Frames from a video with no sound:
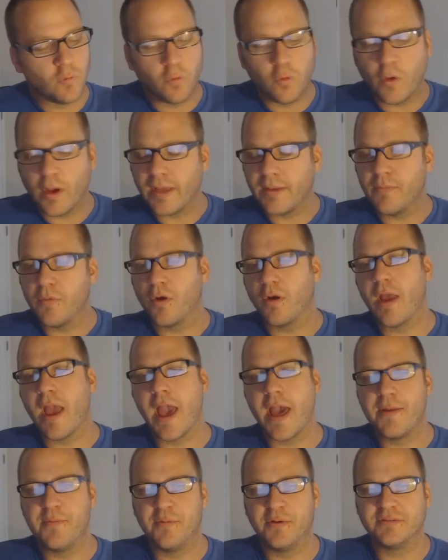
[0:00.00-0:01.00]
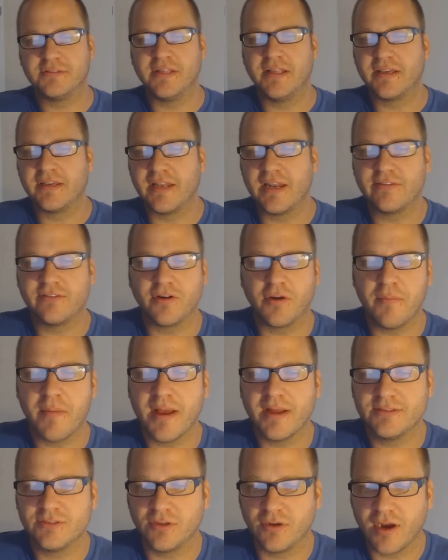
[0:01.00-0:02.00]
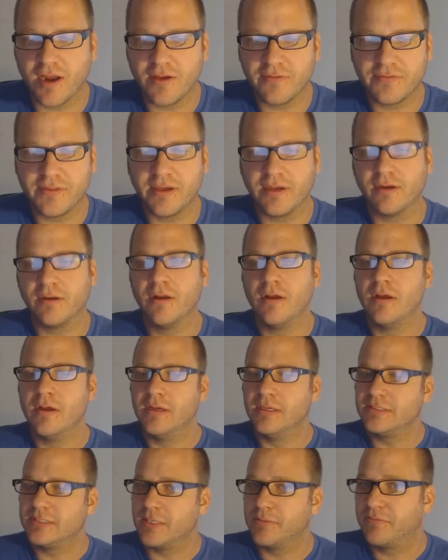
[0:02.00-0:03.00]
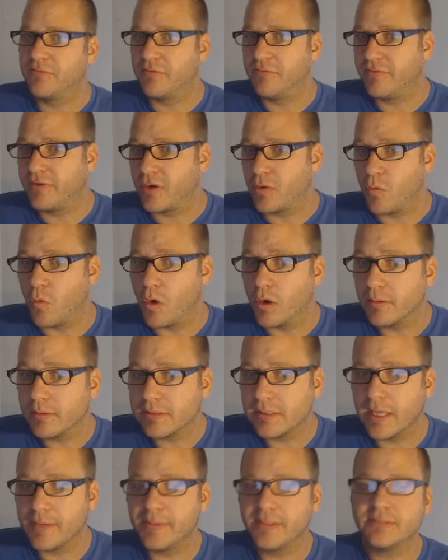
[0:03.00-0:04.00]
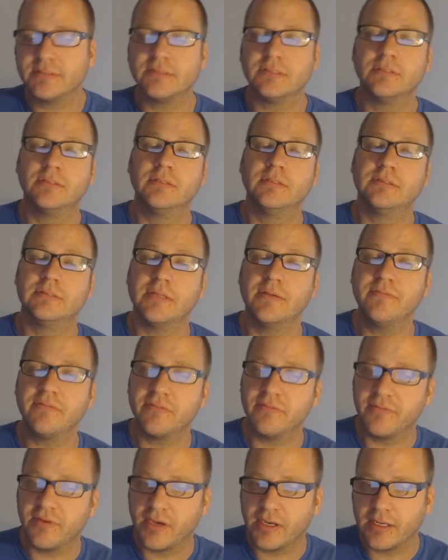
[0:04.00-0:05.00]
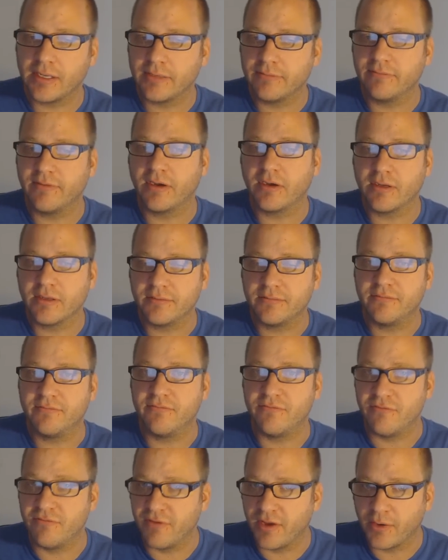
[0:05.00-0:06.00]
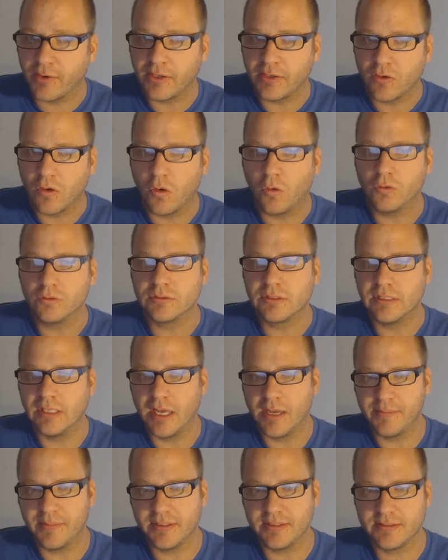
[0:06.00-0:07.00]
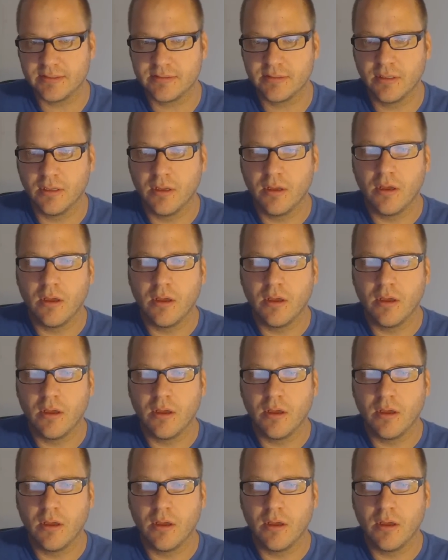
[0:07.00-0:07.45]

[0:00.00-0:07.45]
way more animals than they could ever imagine are out there. Some from very warm climates, some from very, very, very cold climates.